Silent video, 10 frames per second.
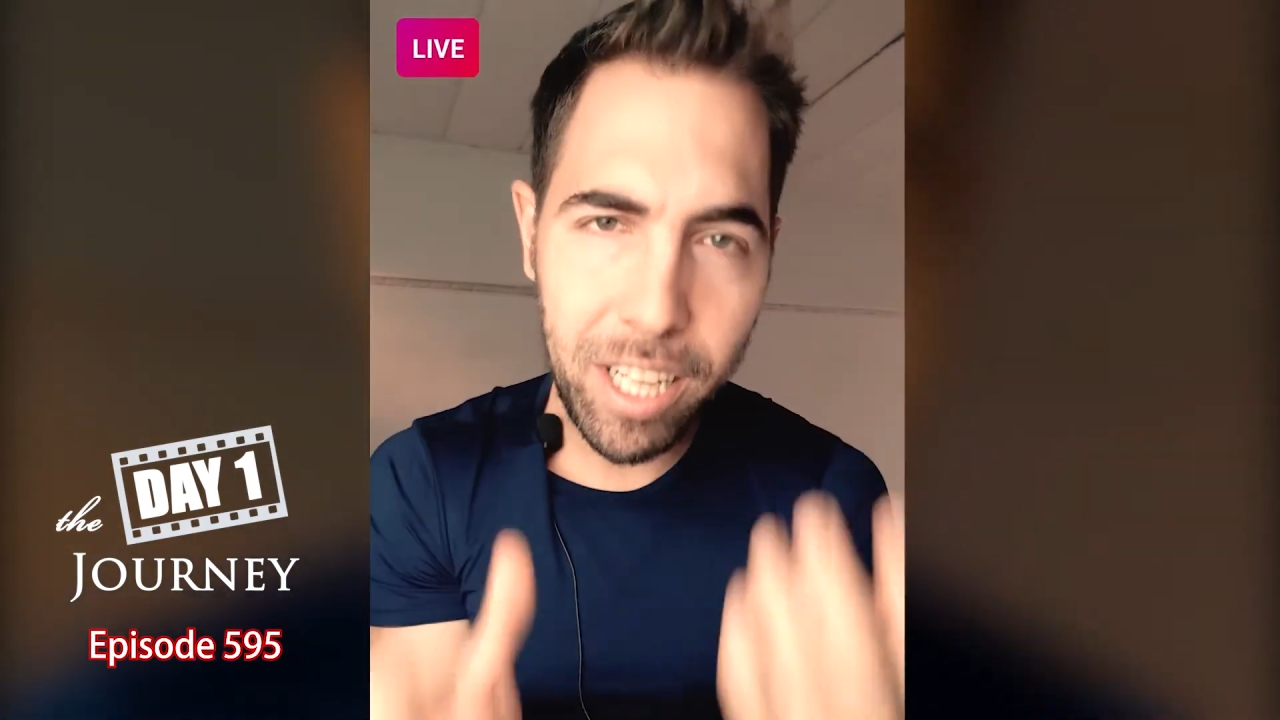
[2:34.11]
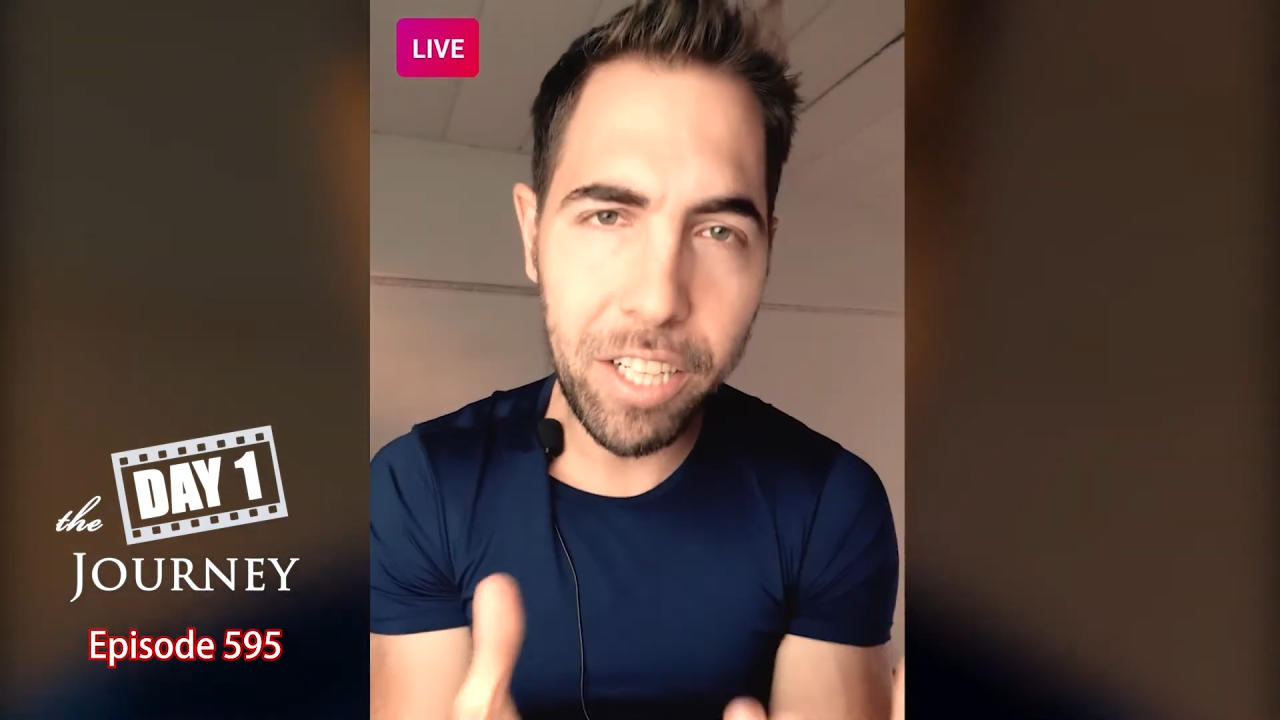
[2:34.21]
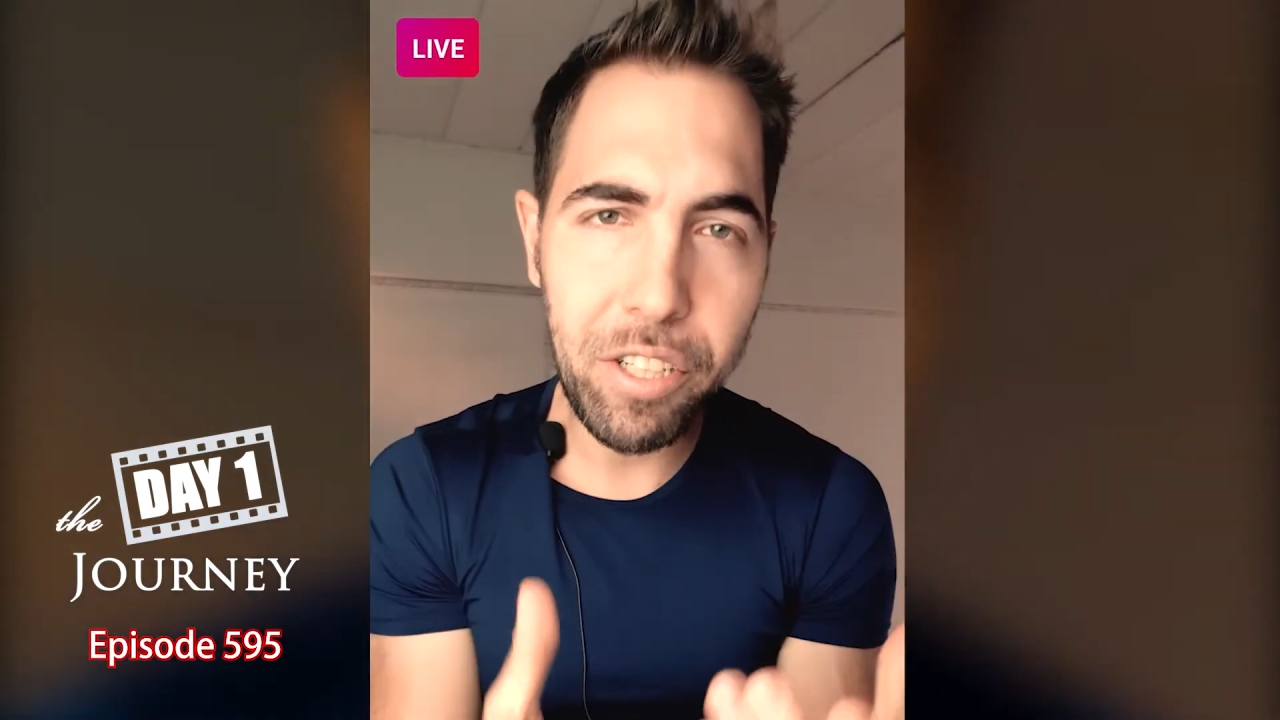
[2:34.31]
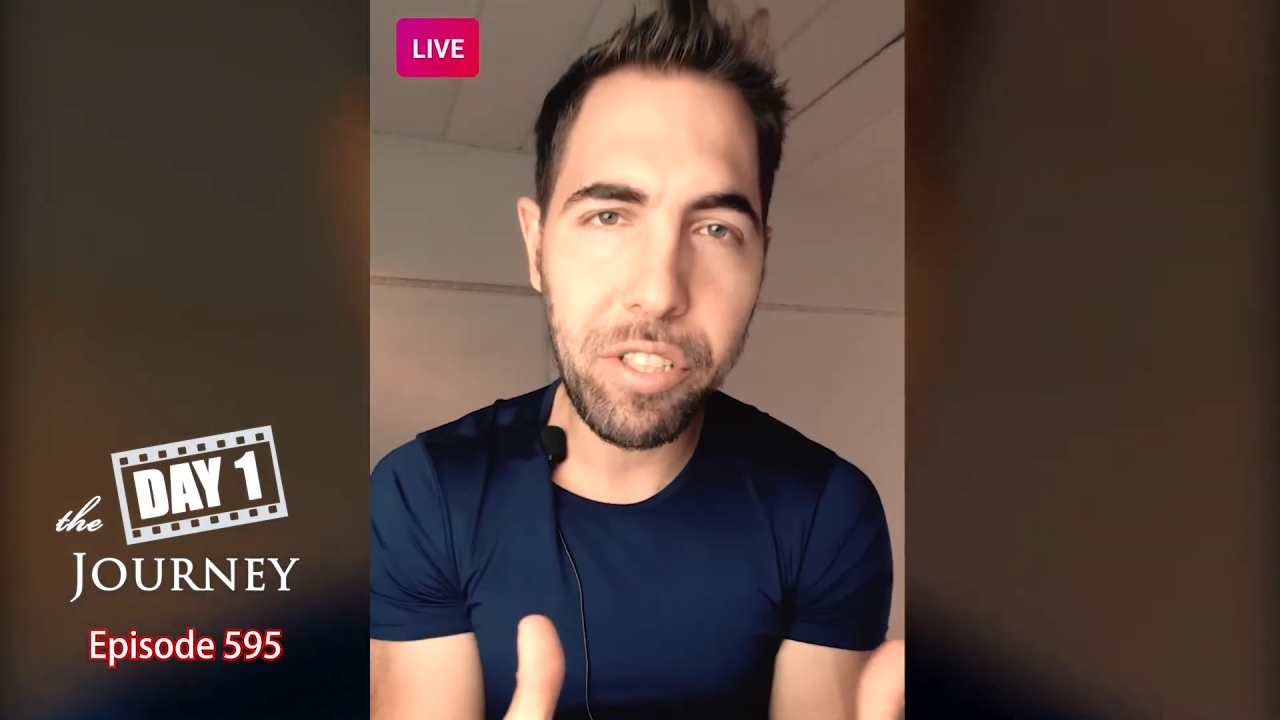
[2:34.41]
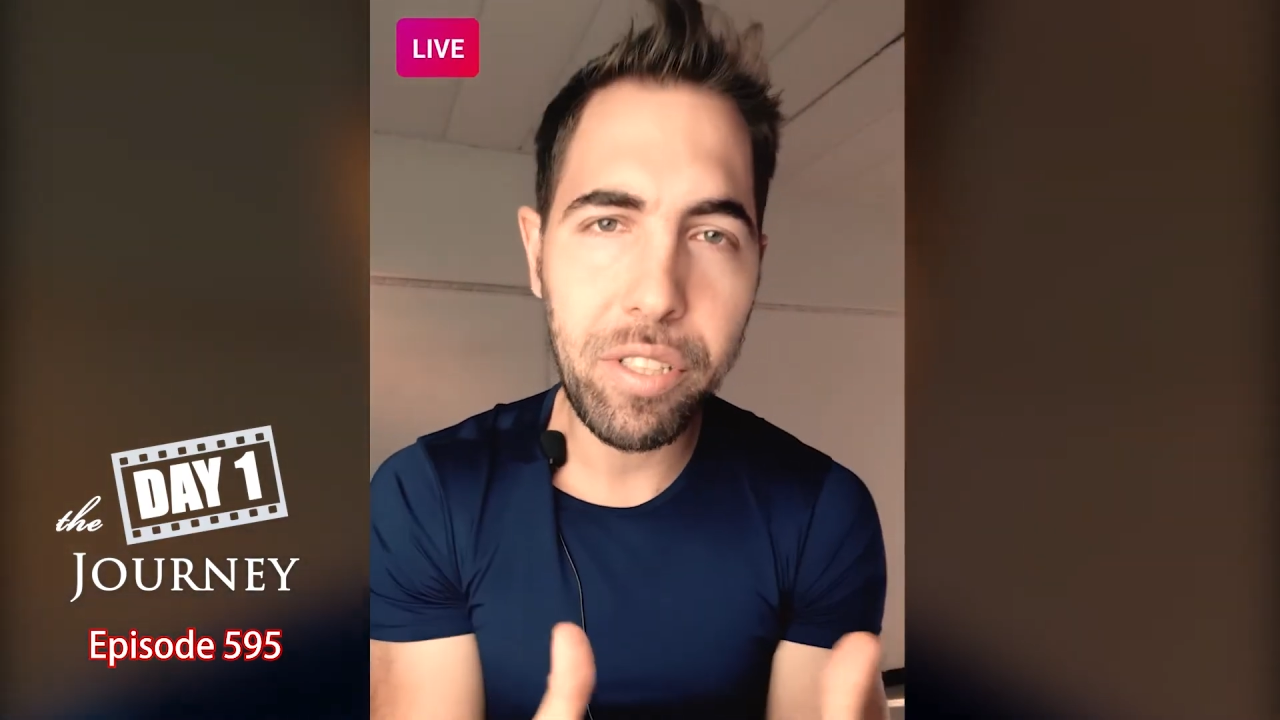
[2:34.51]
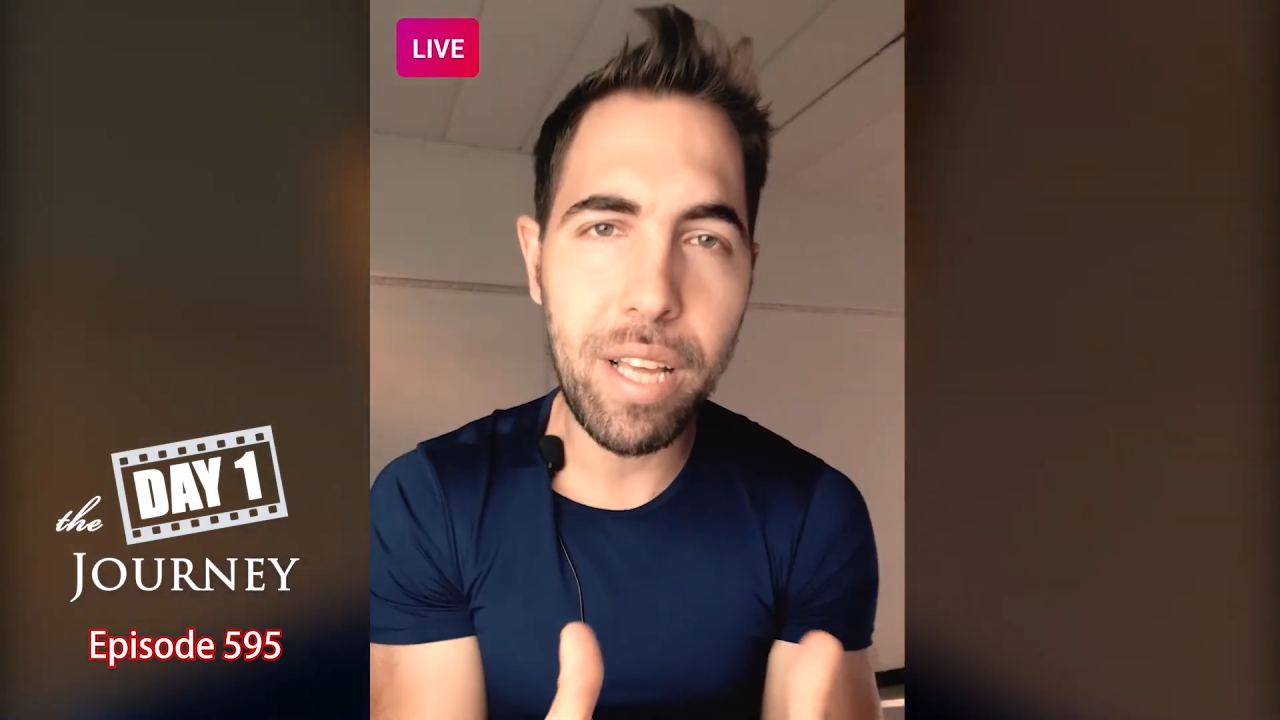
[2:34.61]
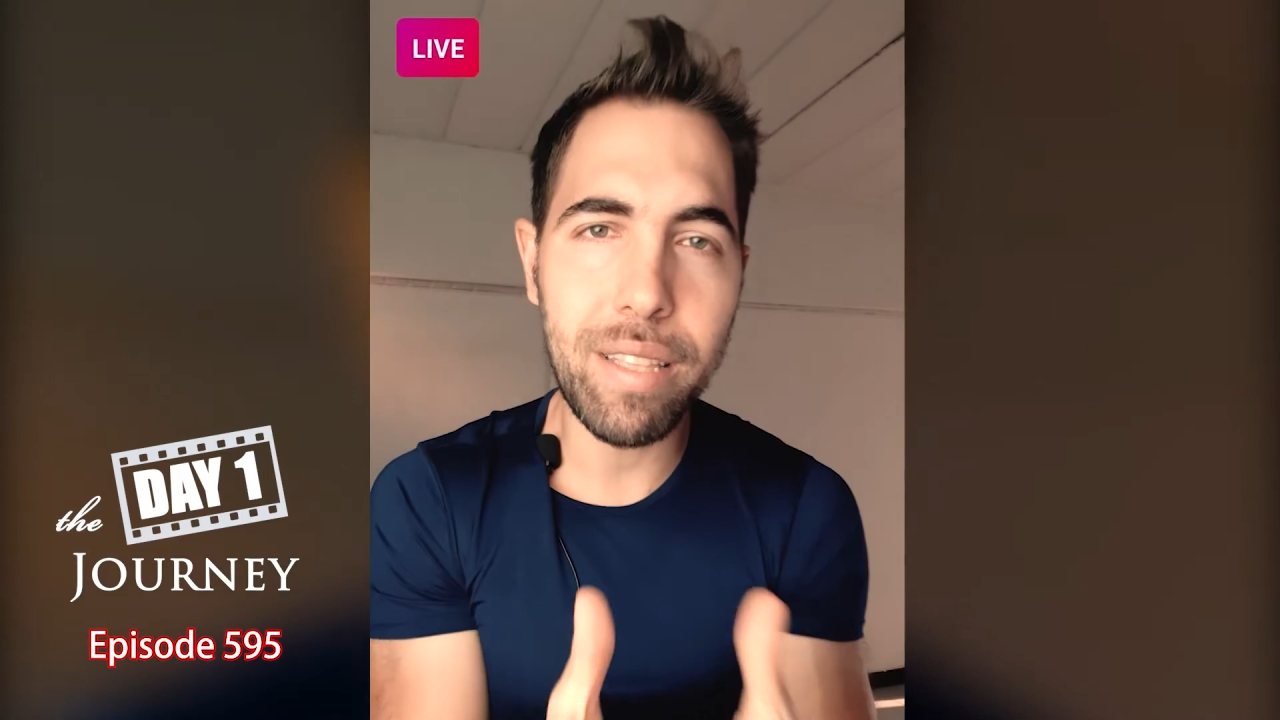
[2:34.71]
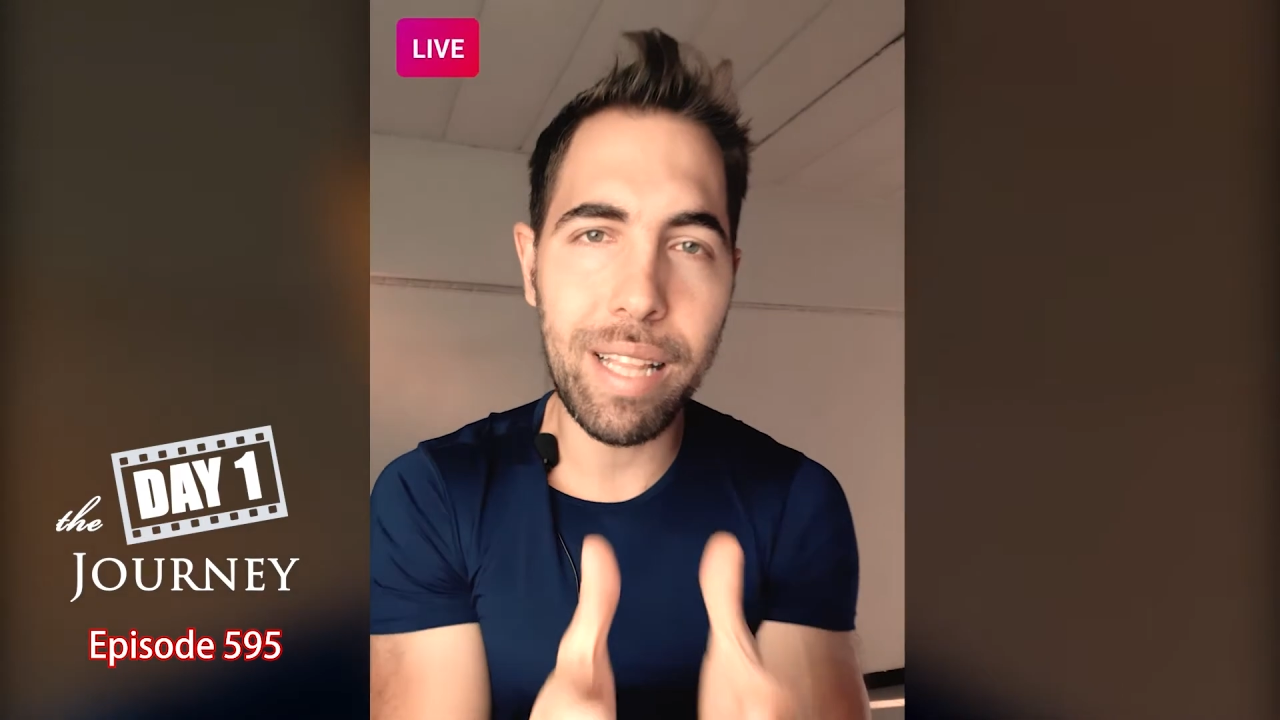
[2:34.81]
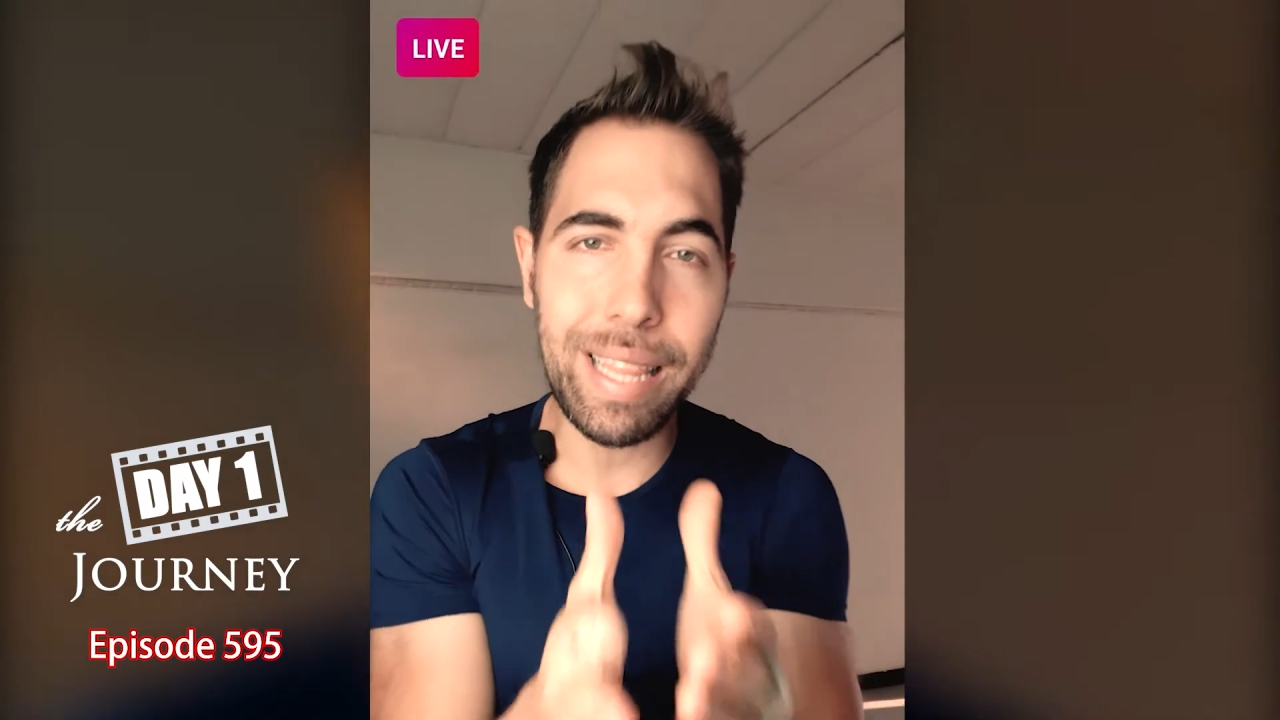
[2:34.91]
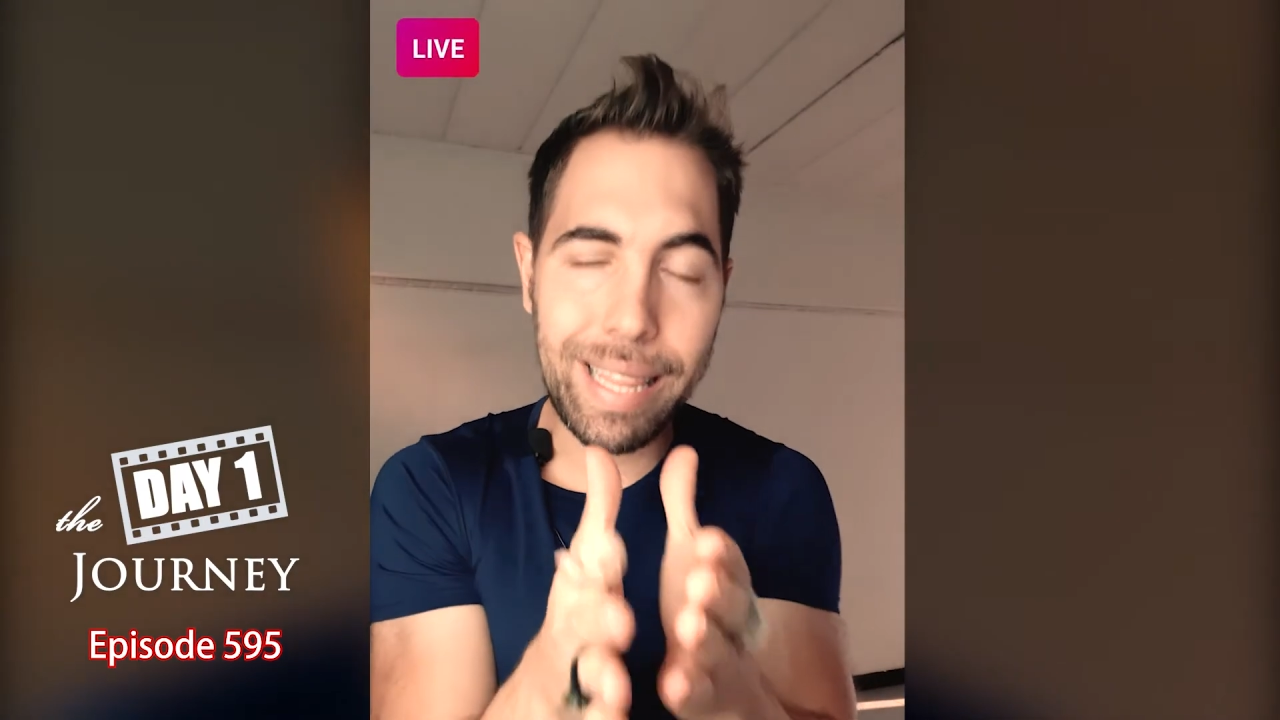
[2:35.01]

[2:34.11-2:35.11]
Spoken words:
understand that